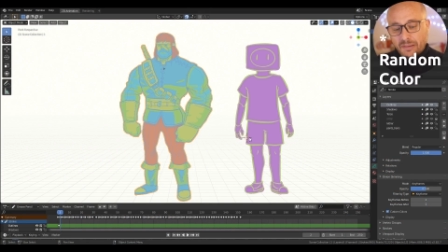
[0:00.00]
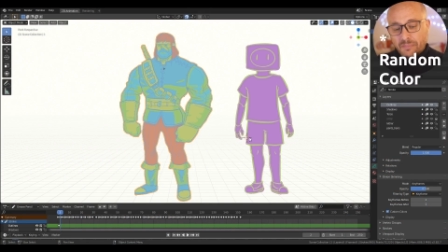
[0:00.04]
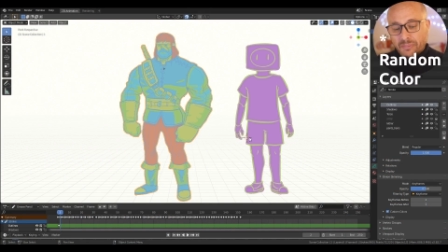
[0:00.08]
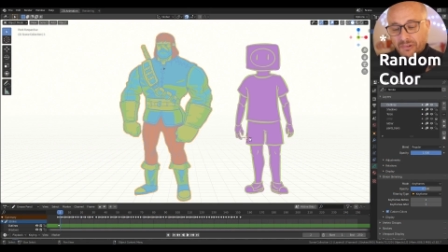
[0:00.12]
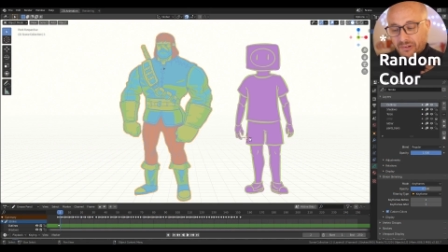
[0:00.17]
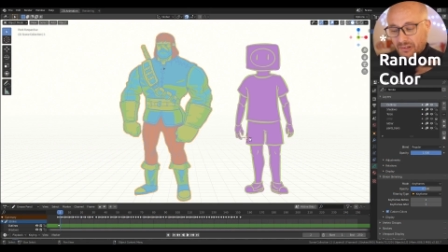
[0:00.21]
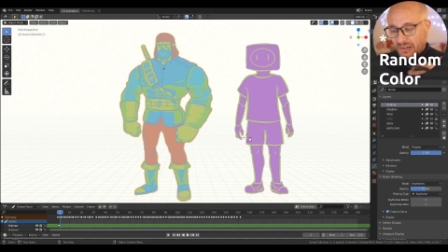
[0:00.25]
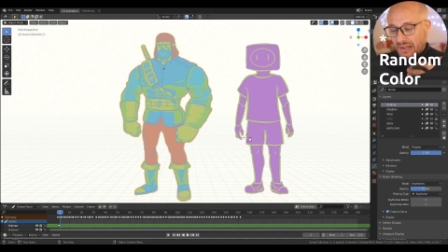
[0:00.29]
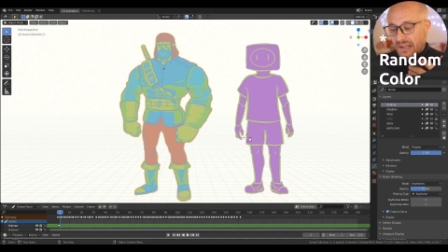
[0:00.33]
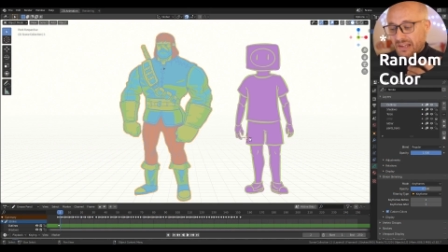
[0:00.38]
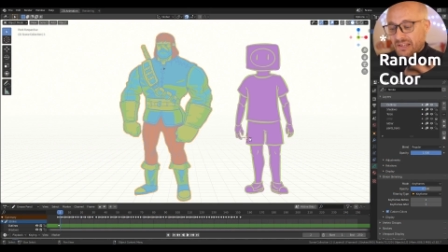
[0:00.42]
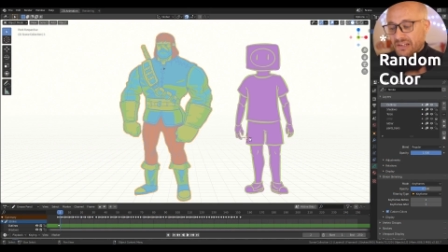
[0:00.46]
per
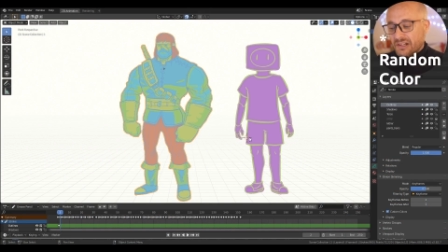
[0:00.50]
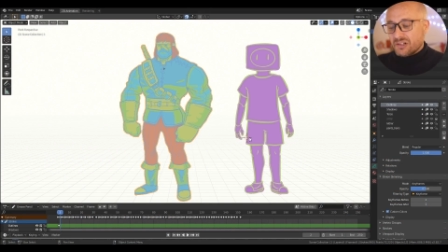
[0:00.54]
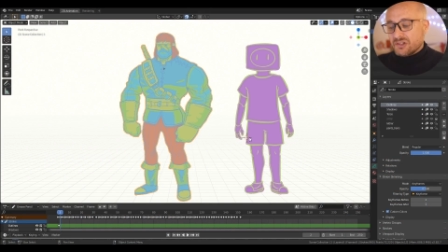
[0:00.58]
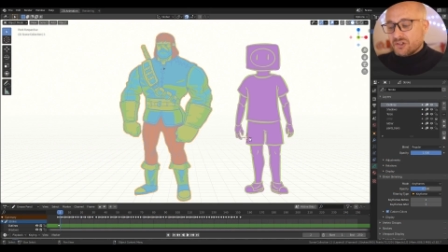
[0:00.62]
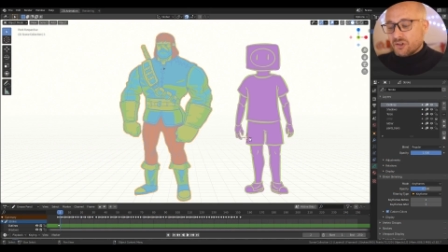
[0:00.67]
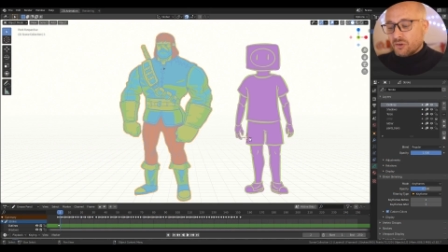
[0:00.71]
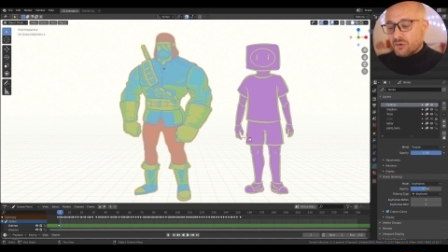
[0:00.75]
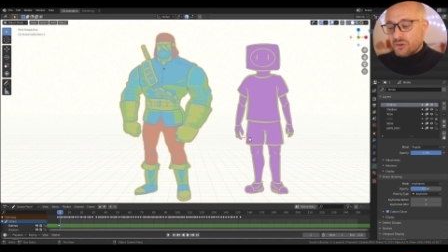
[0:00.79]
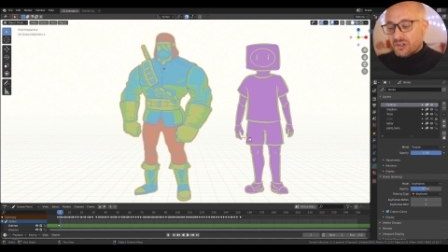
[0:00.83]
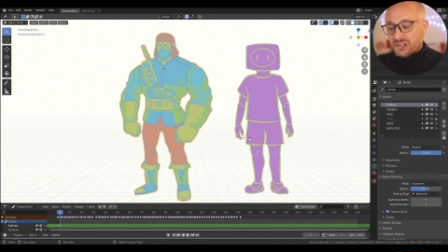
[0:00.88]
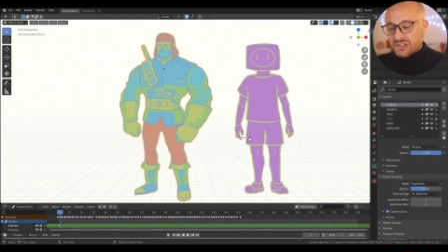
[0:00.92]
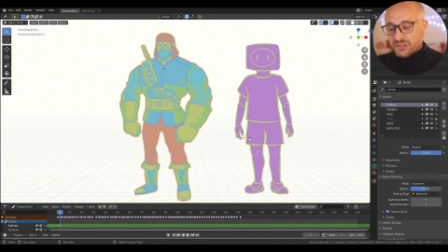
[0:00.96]
layer,
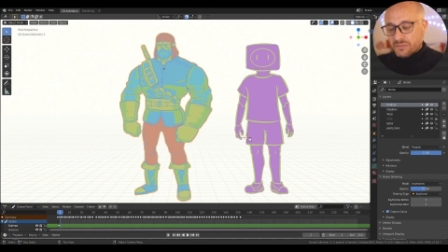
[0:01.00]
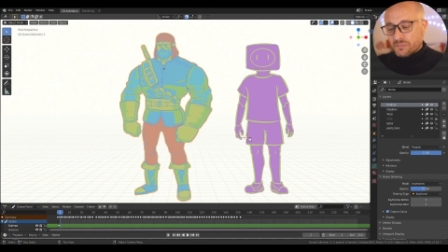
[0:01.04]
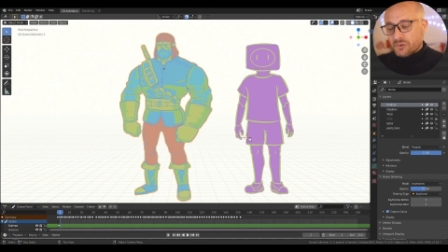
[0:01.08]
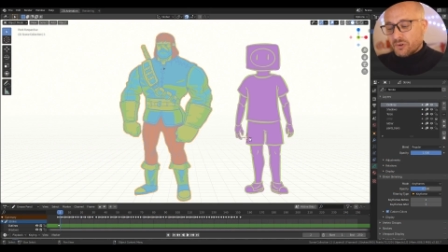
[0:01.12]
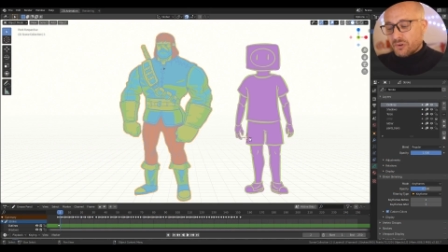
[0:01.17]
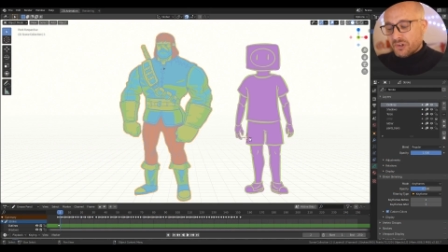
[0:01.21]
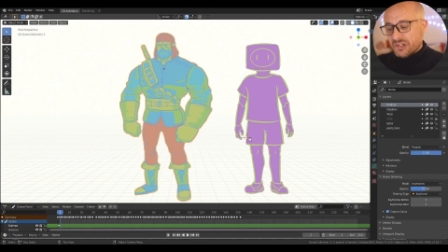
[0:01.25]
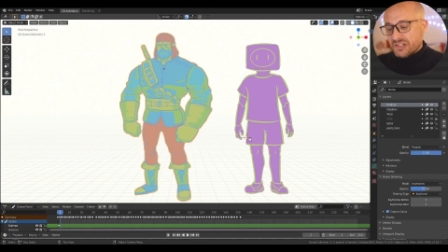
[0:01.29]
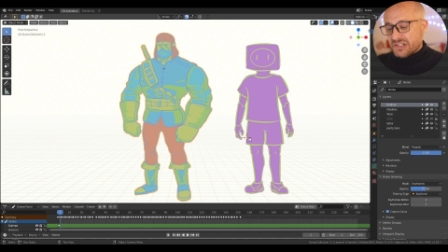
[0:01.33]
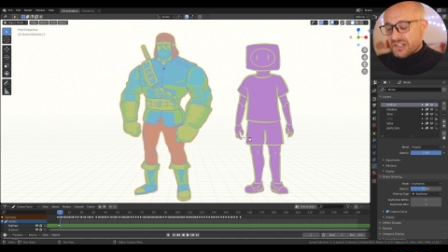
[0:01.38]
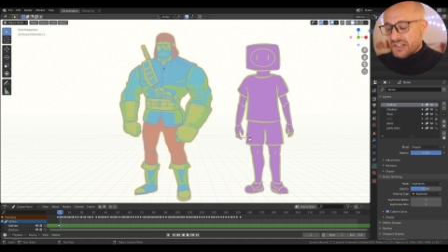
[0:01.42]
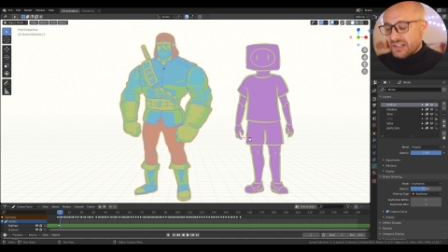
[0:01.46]
so it's
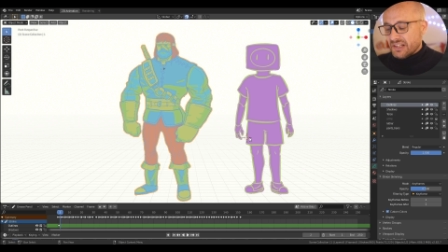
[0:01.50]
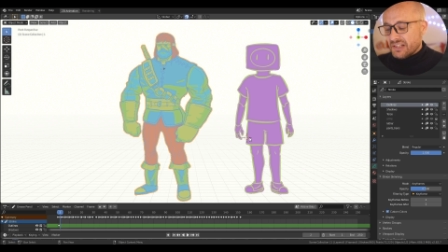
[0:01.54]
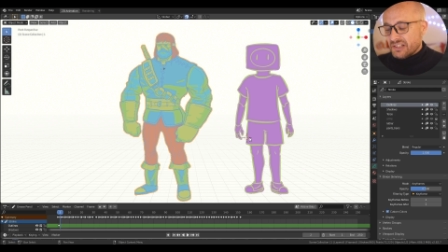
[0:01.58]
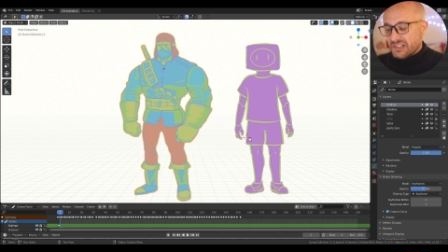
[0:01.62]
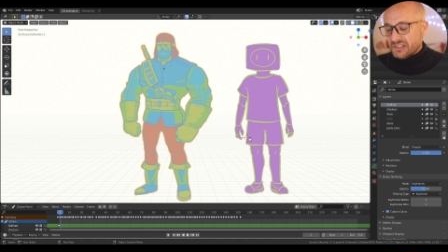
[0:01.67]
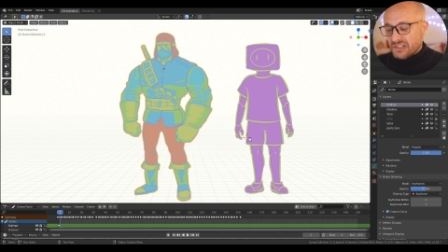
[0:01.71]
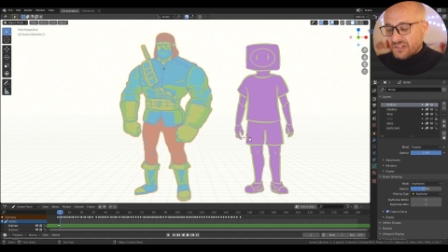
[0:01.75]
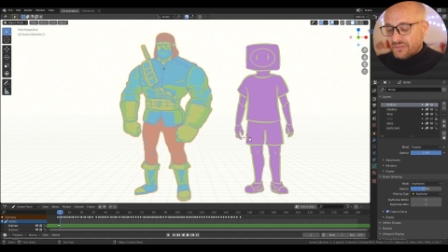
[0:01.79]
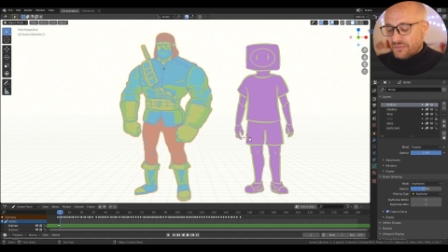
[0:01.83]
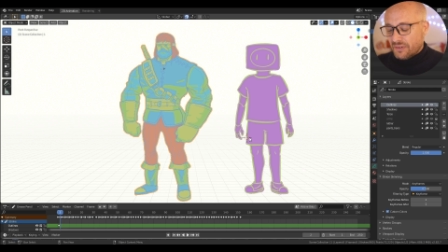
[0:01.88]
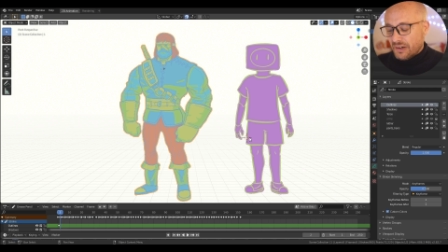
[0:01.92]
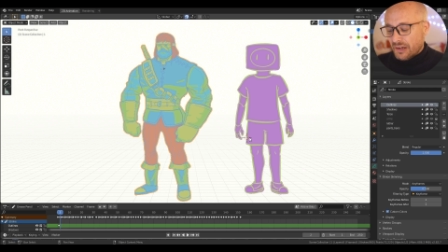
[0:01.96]
more easy to
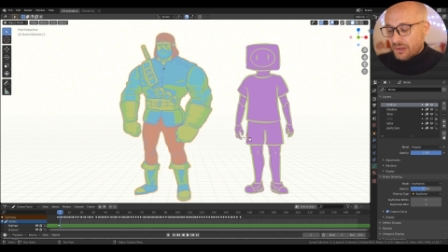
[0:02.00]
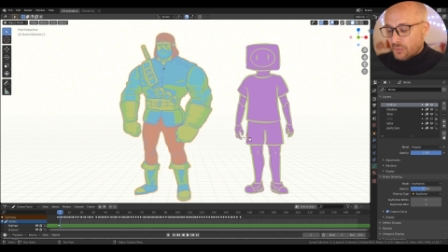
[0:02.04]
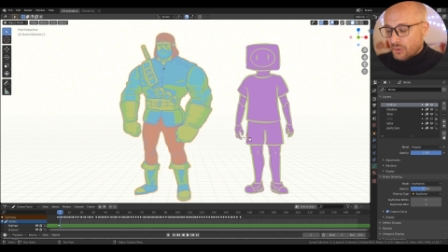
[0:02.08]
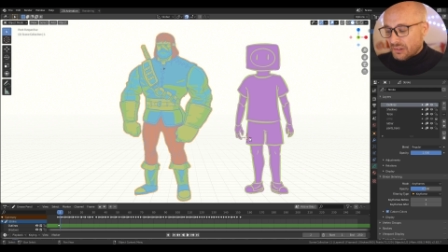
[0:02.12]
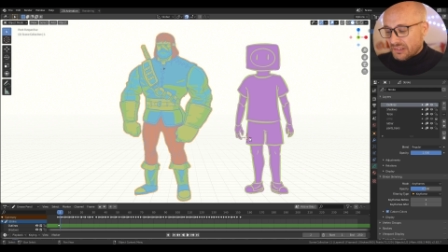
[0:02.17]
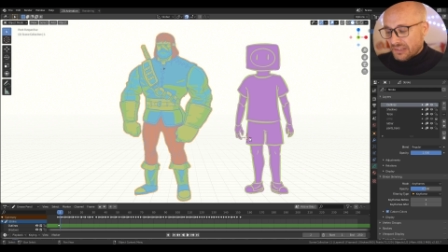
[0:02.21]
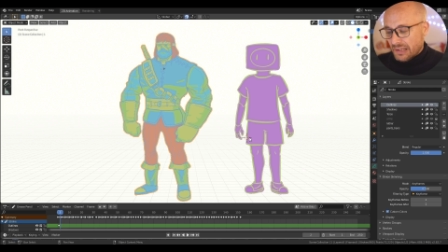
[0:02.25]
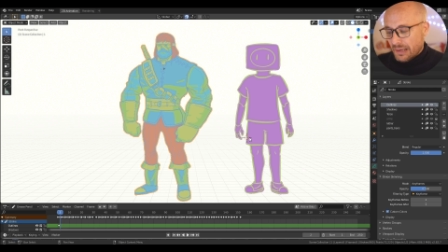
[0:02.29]
identify what